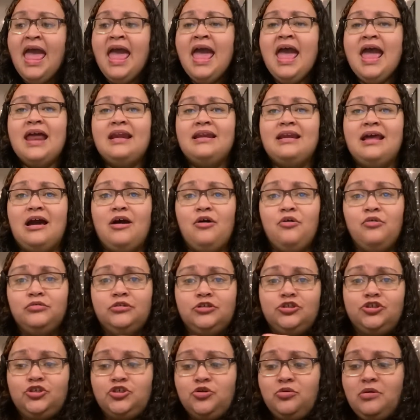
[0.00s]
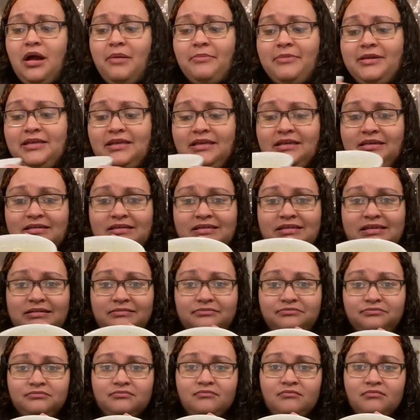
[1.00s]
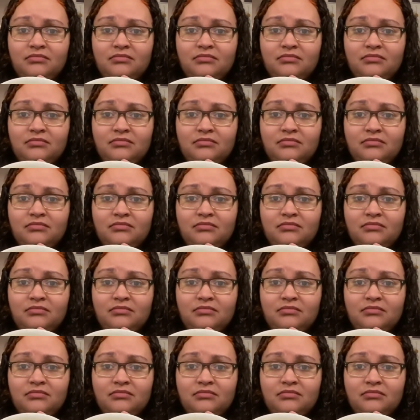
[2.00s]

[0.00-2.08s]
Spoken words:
And now this show got me eating some